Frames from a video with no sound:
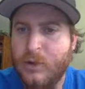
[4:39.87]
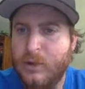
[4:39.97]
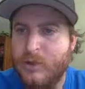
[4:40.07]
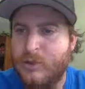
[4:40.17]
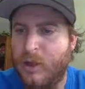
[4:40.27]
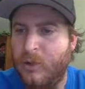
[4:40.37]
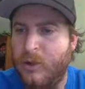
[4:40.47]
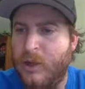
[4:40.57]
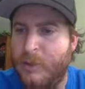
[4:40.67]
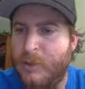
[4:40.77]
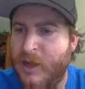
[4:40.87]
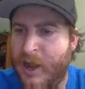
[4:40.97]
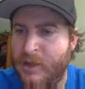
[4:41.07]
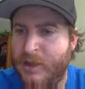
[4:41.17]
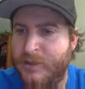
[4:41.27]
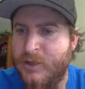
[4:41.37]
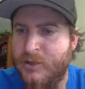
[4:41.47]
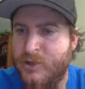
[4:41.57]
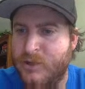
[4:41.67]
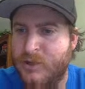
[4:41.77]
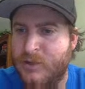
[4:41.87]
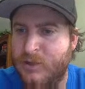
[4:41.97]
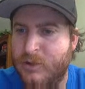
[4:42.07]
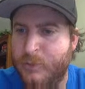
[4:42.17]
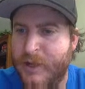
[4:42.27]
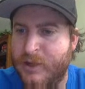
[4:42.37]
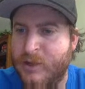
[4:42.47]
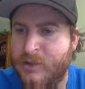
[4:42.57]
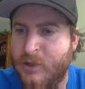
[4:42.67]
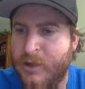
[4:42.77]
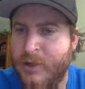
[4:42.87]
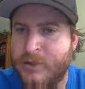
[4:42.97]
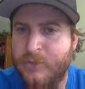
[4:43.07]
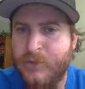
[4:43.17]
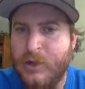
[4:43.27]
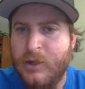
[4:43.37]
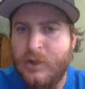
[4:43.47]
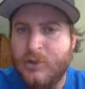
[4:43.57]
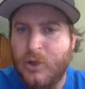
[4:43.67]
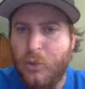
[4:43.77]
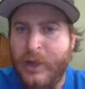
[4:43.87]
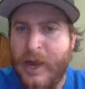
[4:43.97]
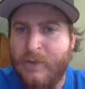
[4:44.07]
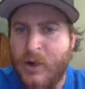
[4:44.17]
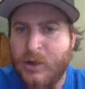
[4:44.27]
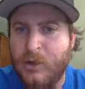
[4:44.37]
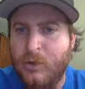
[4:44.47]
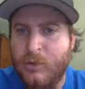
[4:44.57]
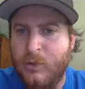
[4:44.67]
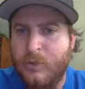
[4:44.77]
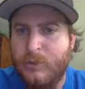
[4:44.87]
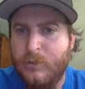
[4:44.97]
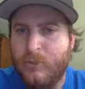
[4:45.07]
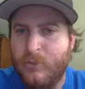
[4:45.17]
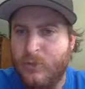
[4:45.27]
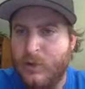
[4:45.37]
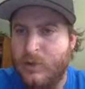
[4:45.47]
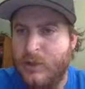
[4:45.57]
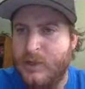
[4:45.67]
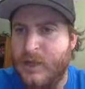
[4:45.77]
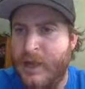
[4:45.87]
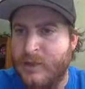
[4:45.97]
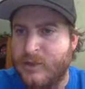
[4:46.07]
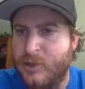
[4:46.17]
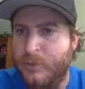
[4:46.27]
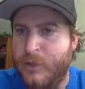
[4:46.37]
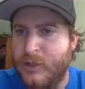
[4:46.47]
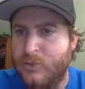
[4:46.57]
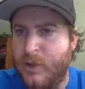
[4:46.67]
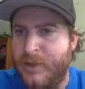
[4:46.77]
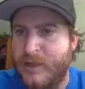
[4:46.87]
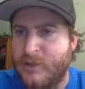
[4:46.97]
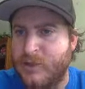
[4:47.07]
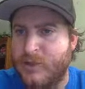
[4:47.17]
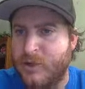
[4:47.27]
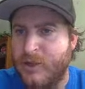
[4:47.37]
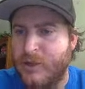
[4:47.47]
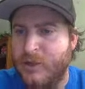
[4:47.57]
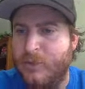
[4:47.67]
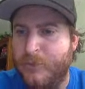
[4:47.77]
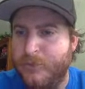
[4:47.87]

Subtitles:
So I'm going to highlight this, just make it easier on us. So we have our u is the x cubed plus 1. That's going to turn into u.